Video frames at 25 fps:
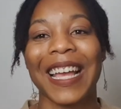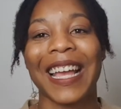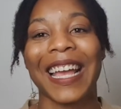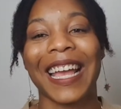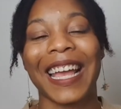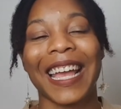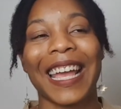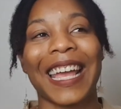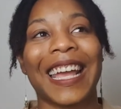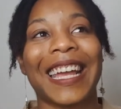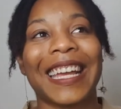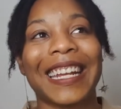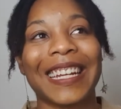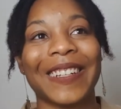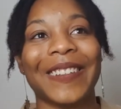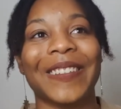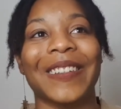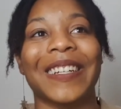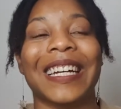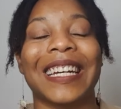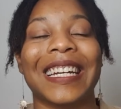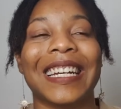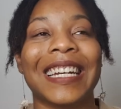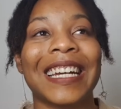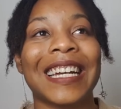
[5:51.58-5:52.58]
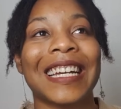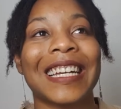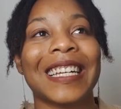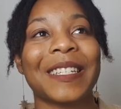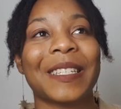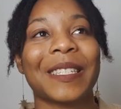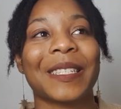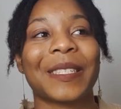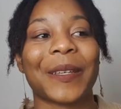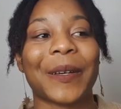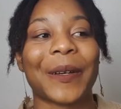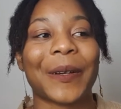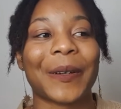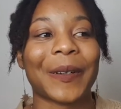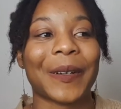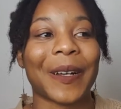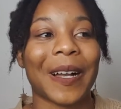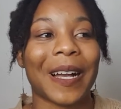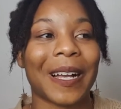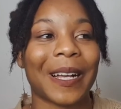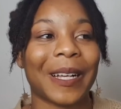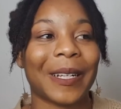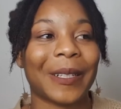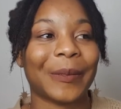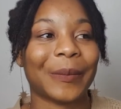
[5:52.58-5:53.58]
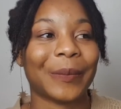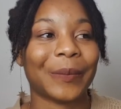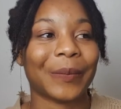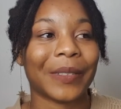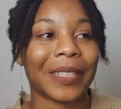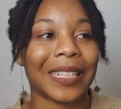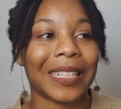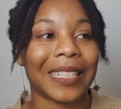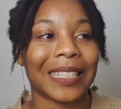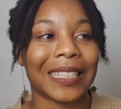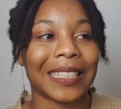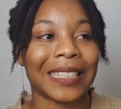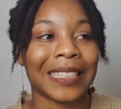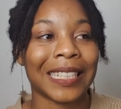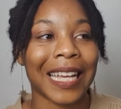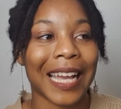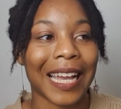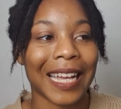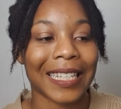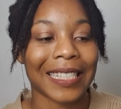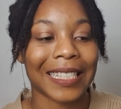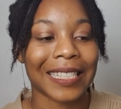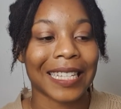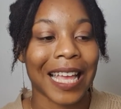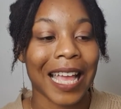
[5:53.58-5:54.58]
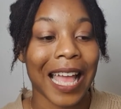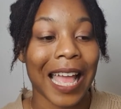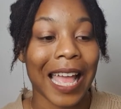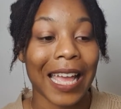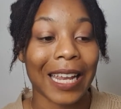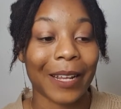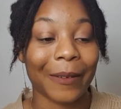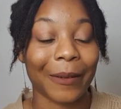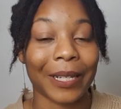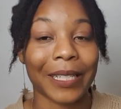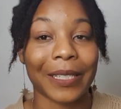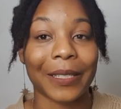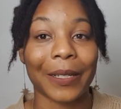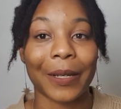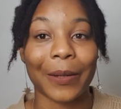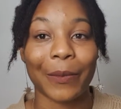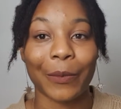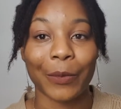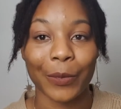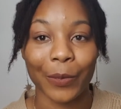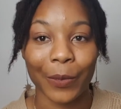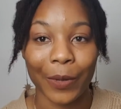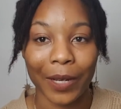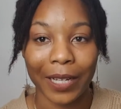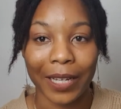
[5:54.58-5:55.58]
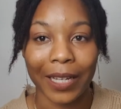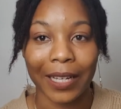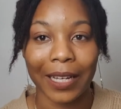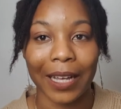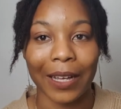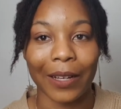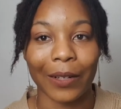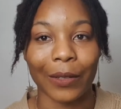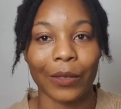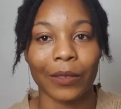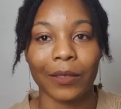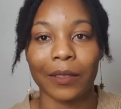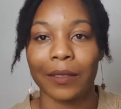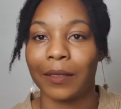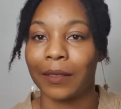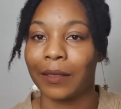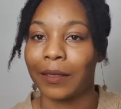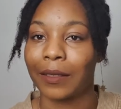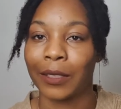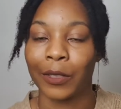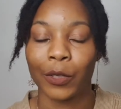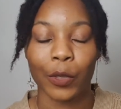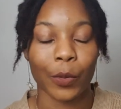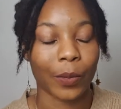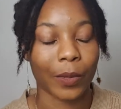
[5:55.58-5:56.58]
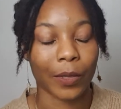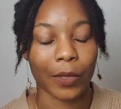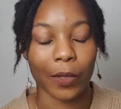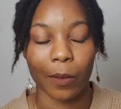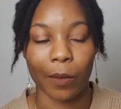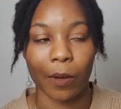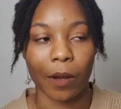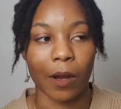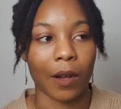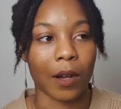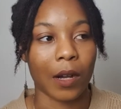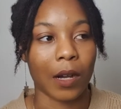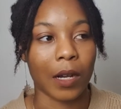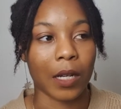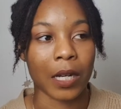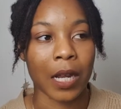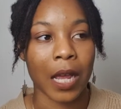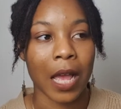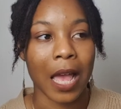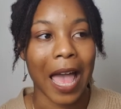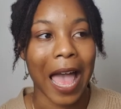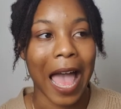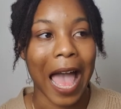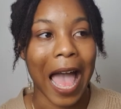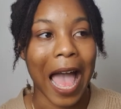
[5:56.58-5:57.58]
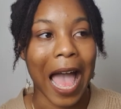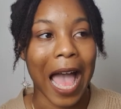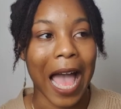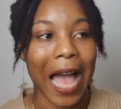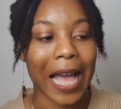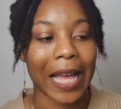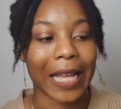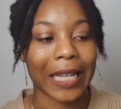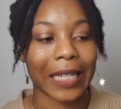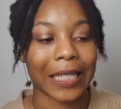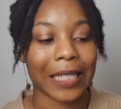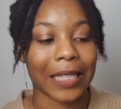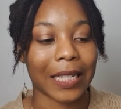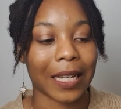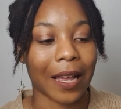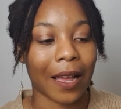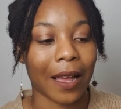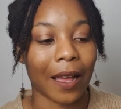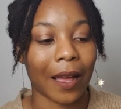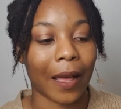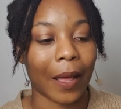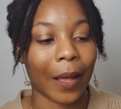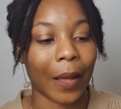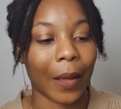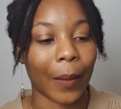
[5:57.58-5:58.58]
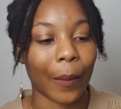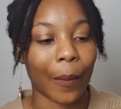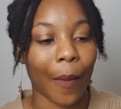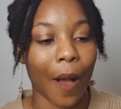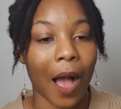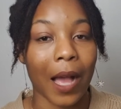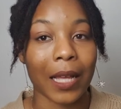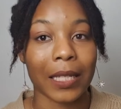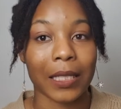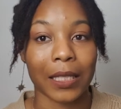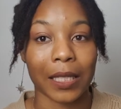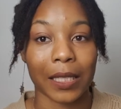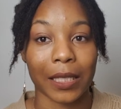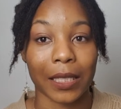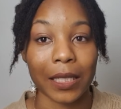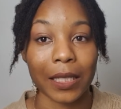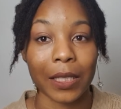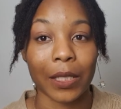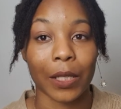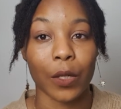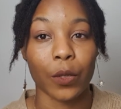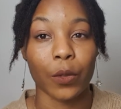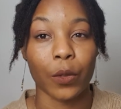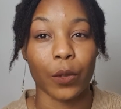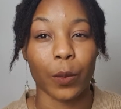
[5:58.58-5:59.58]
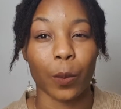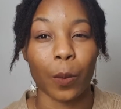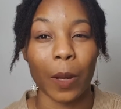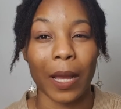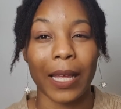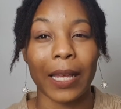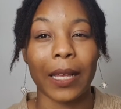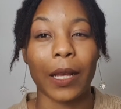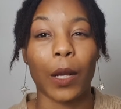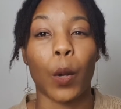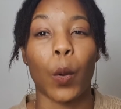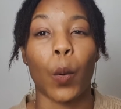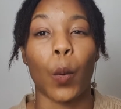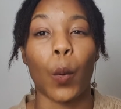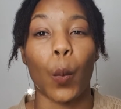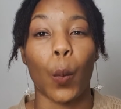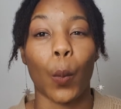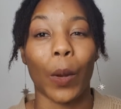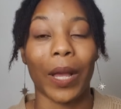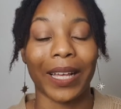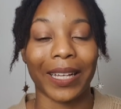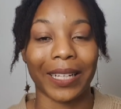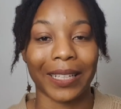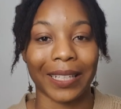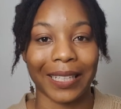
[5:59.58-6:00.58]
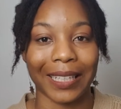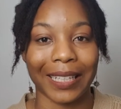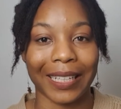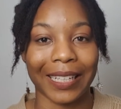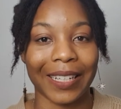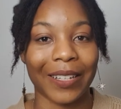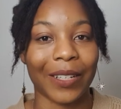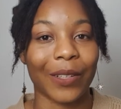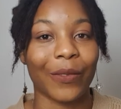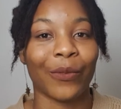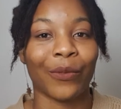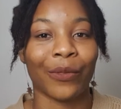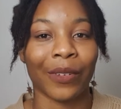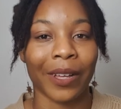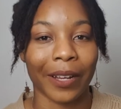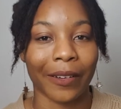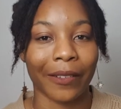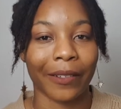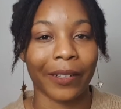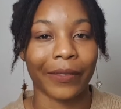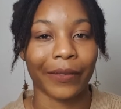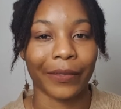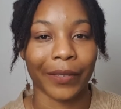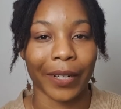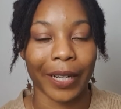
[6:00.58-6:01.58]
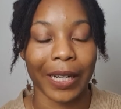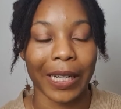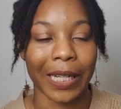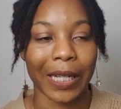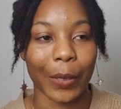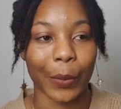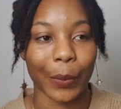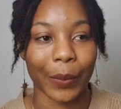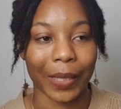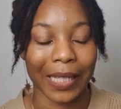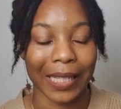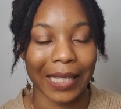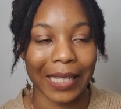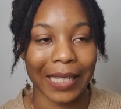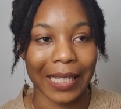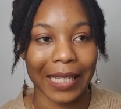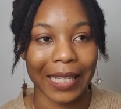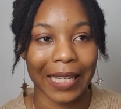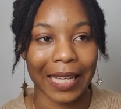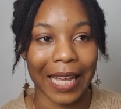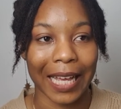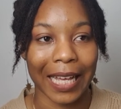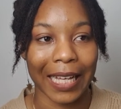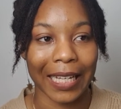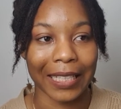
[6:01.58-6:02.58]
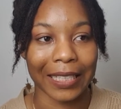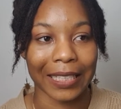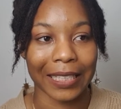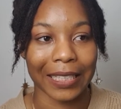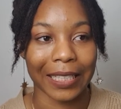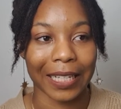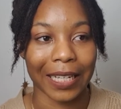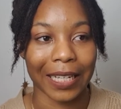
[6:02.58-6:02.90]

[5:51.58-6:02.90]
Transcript: Anyway, so yes, anyway, so I was working out super hard, and I started to lose weight quickly, very quickly. And